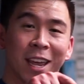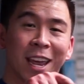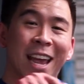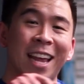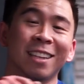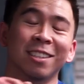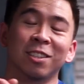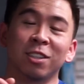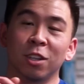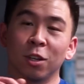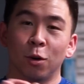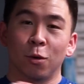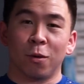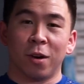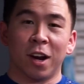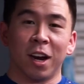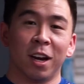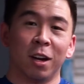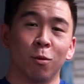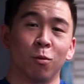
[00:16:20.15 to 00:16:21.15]
against the
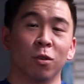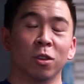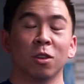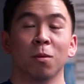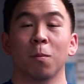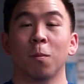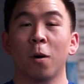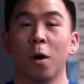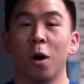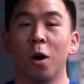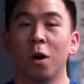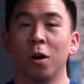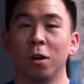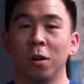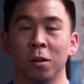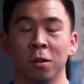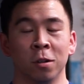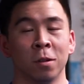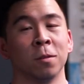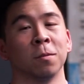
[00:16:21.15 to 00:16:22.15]
grain with the
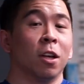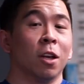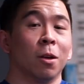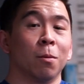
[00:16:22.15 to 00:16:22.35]
ball.